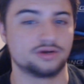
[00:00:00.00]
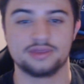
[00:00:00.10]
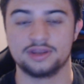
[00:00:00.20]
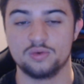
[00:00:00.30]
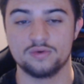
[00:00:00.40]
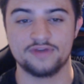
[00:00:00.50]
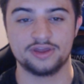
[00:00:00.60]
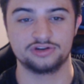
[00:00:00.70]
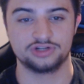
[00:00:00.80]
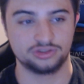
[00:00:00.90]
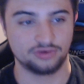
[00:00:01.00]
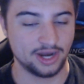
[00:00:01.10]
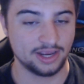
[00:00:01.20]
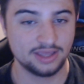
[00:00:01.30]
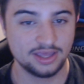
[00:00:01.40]
It's the new Avengers,
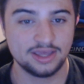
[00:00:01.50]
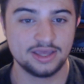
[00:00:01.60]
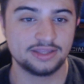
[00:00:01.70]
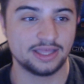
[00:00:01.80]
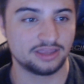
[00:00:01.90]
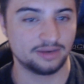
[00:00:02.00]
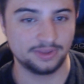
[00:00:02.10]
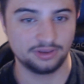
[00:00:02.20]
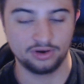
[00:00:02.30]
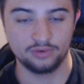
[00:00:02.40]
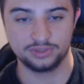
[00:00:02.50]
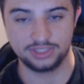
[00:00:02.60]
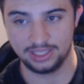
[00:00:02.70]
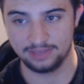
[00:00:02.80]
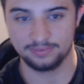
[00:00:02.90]
right? That's going to be their own
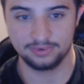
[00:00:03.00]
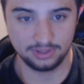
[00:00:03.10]
team.